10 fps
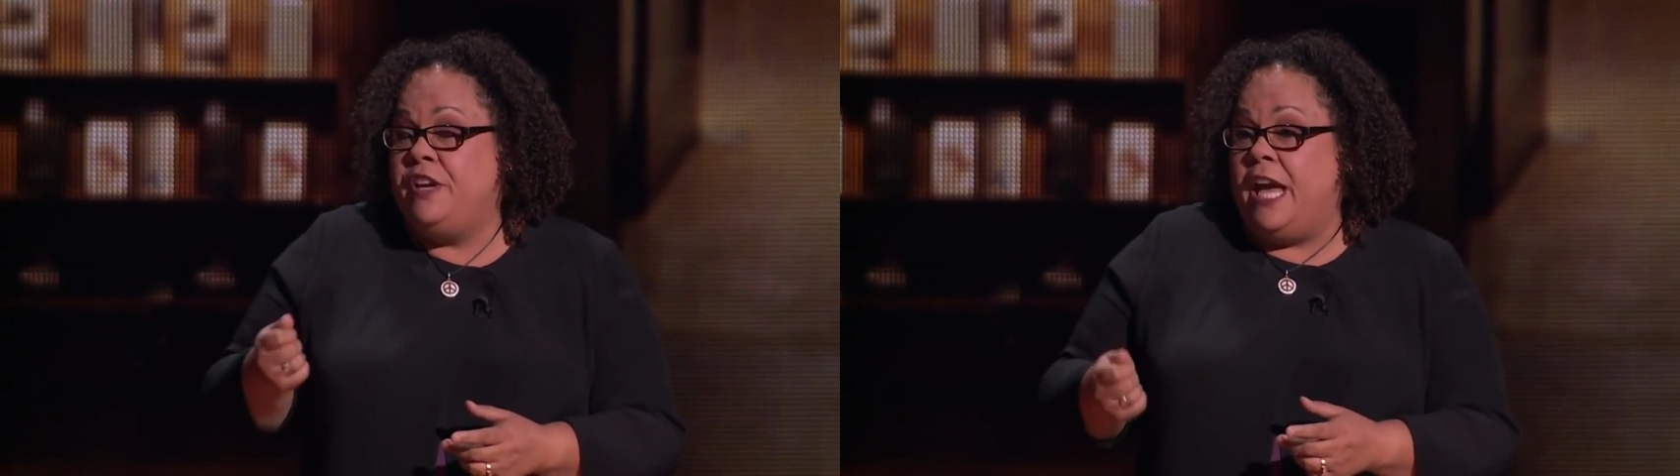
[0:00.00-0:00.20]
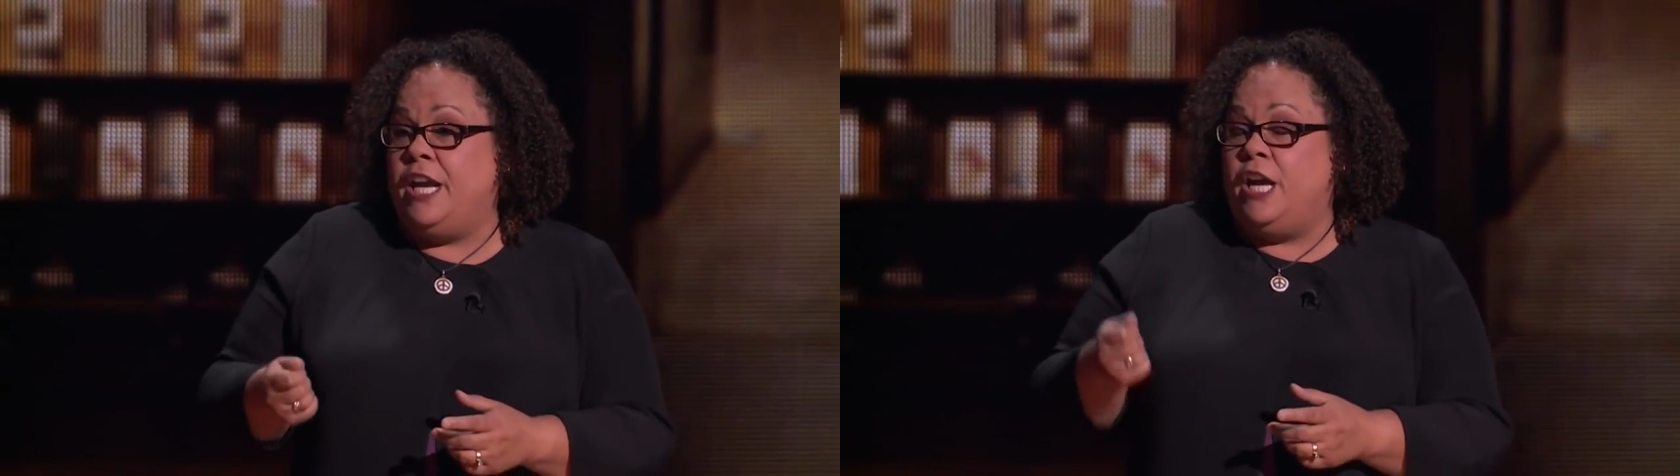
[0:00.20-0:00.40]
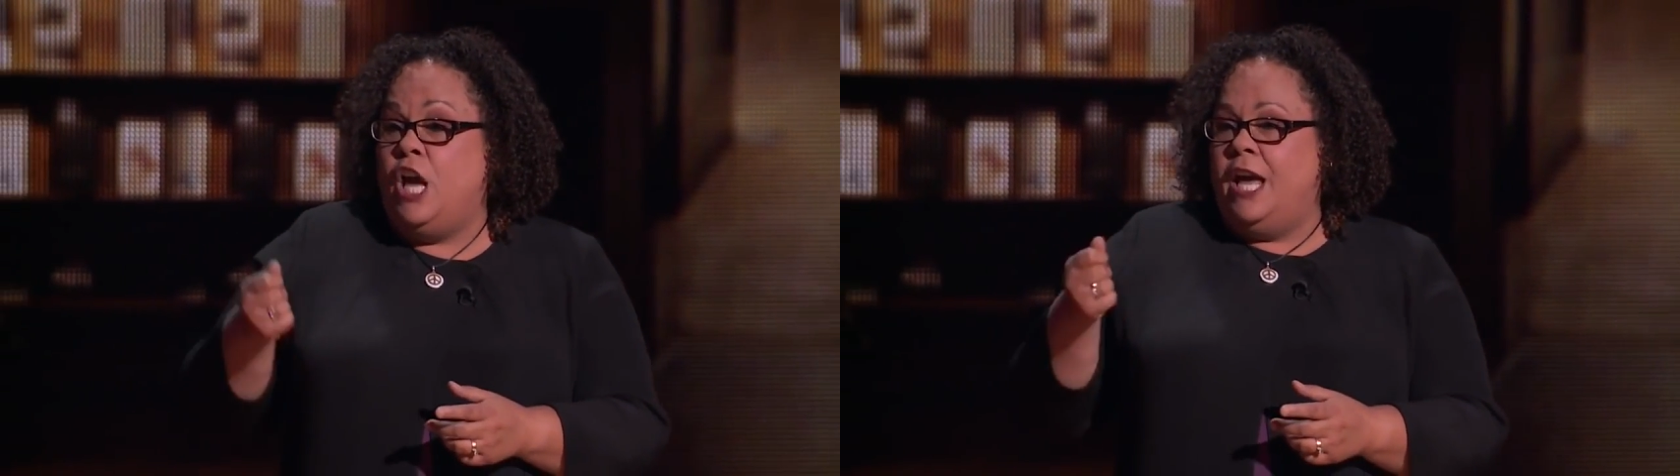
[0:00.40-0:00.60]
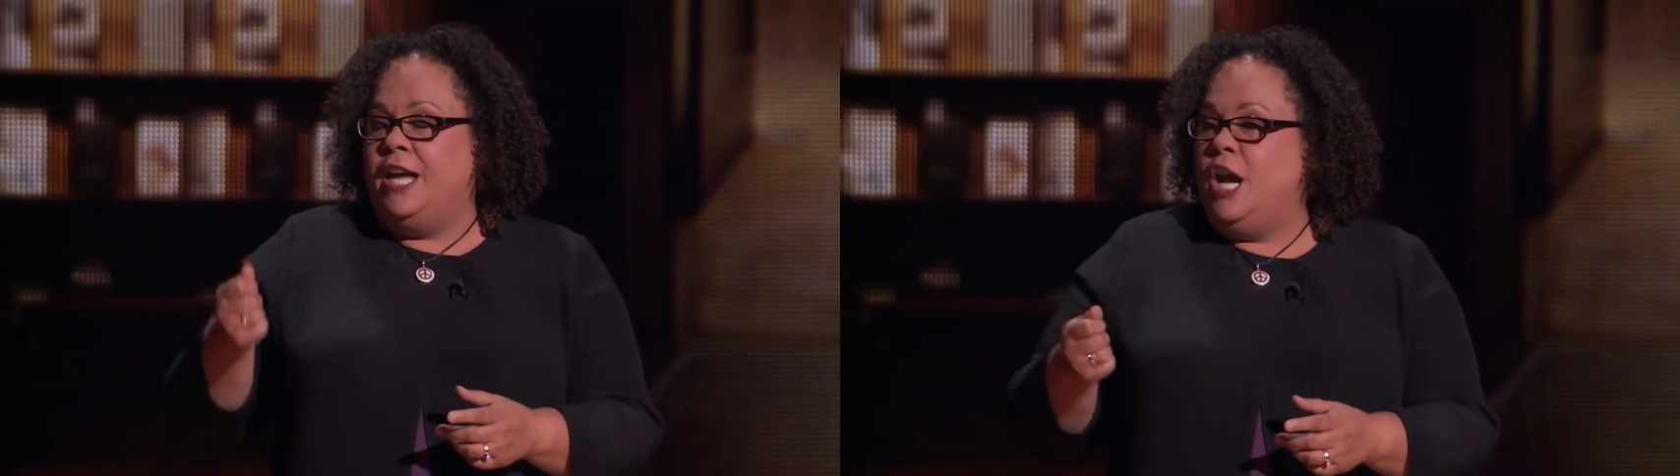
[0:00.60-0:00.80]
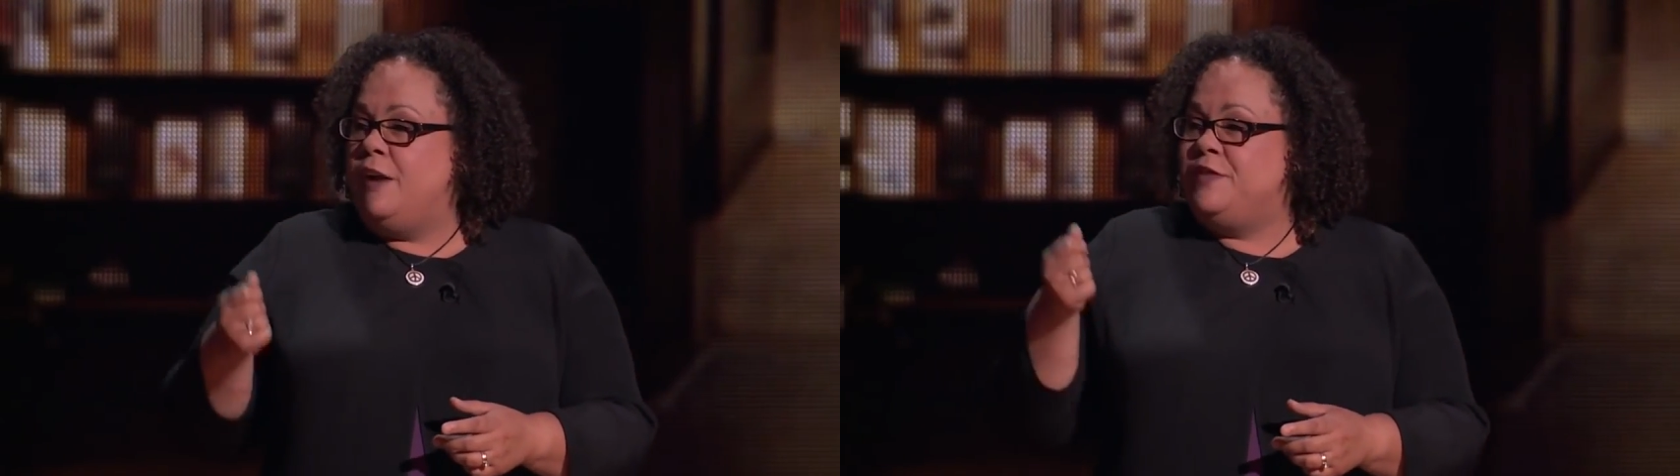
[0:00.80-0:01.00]
getting
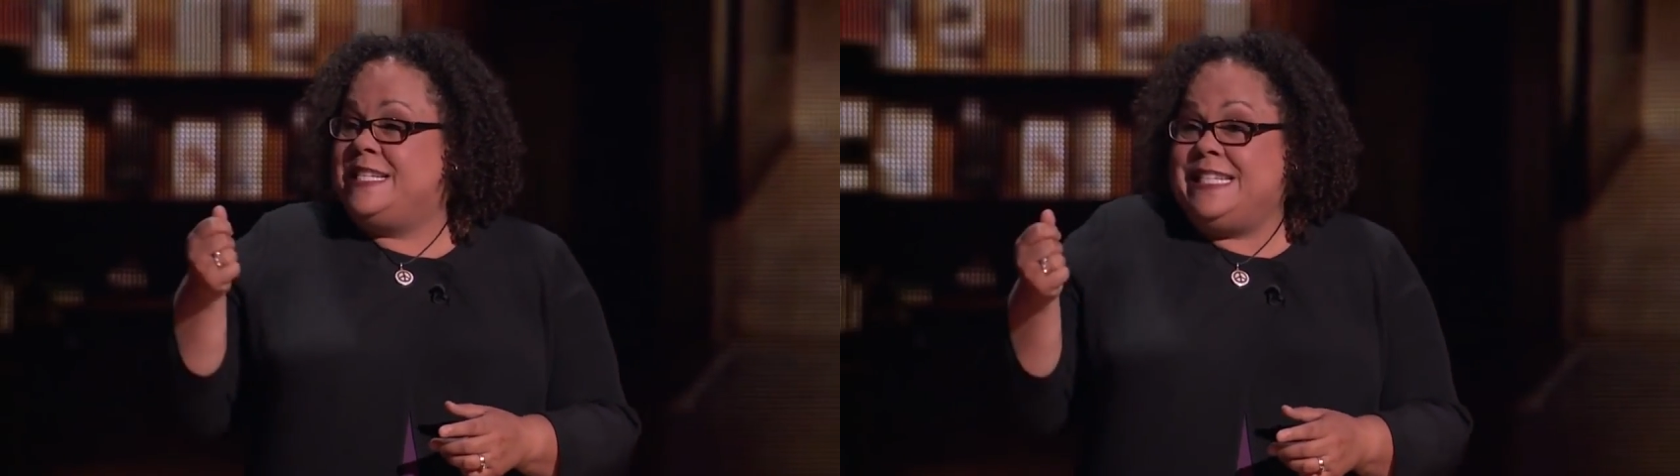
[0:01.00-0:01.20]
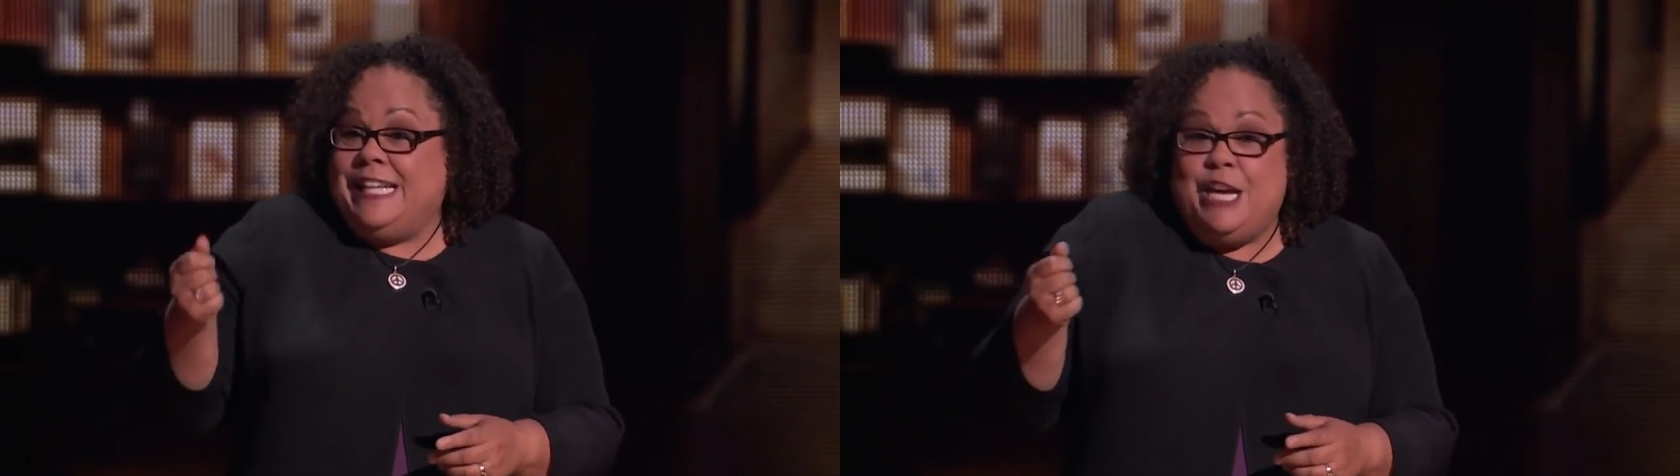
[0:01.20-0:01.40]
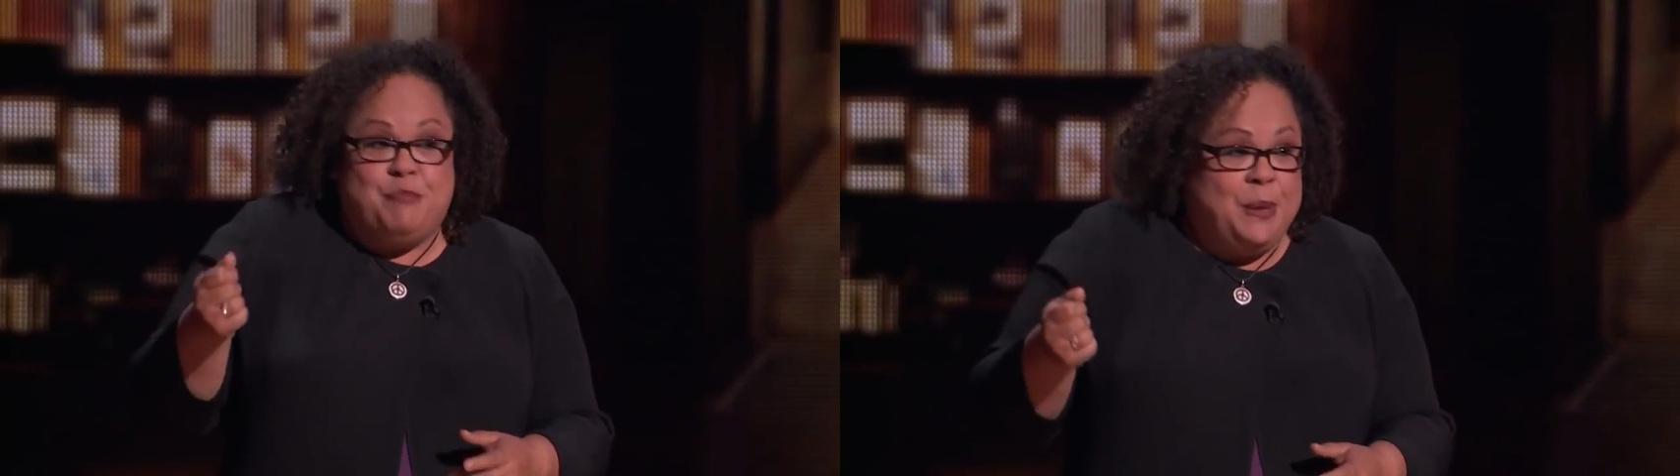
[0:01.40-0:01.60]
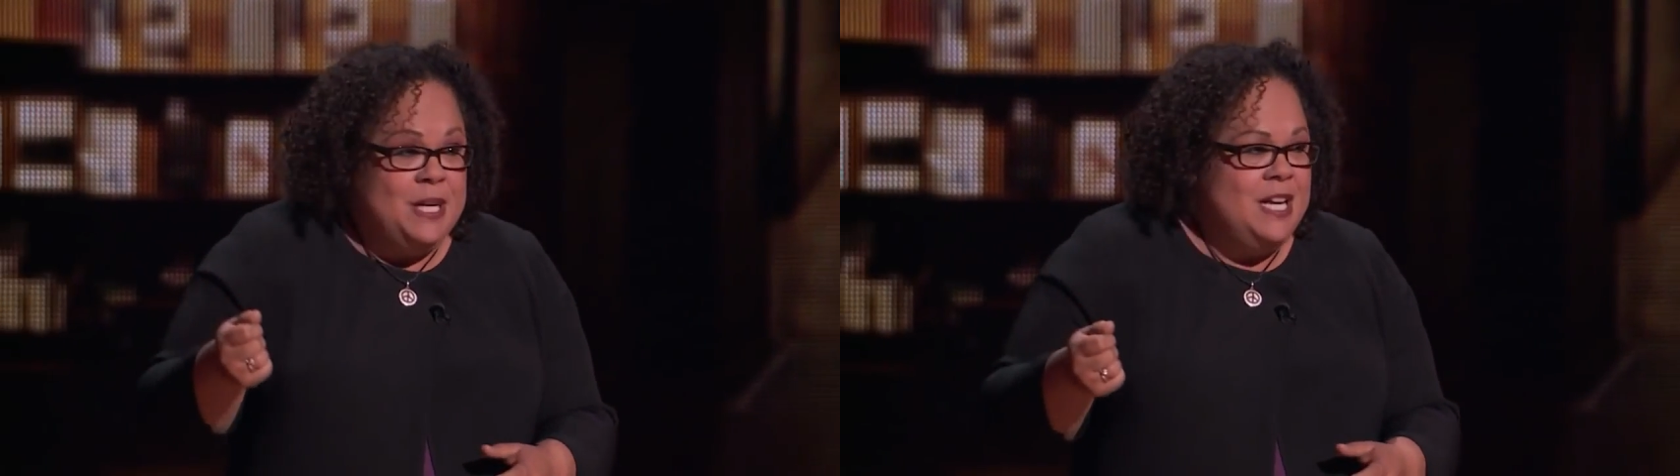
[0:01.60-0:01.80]
enough sleep